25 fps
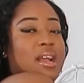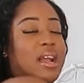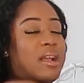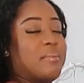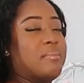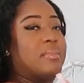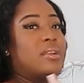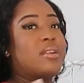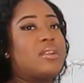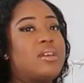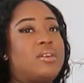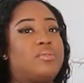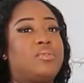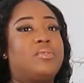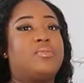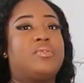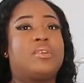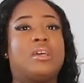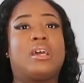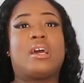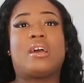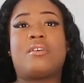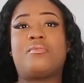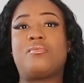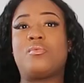I'm in love with
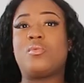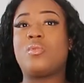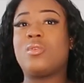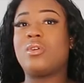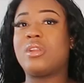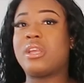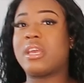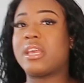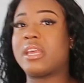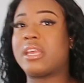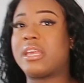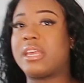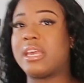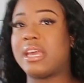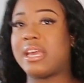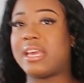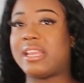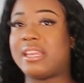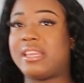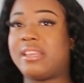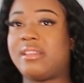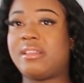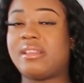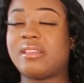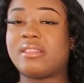it. I've worn it
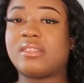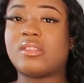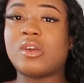again.